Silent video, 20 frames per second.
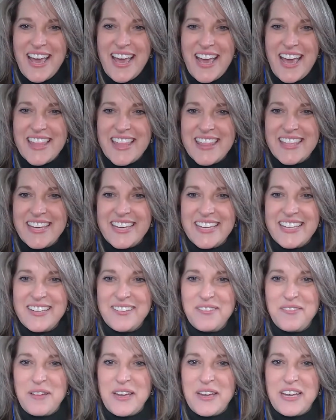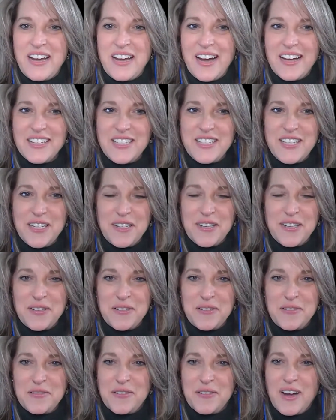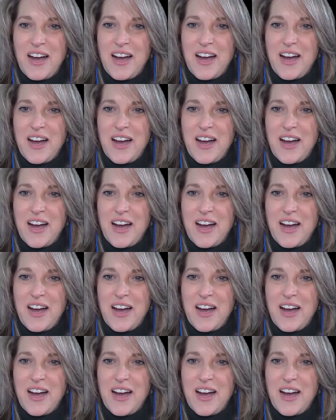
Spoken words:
And then we got to,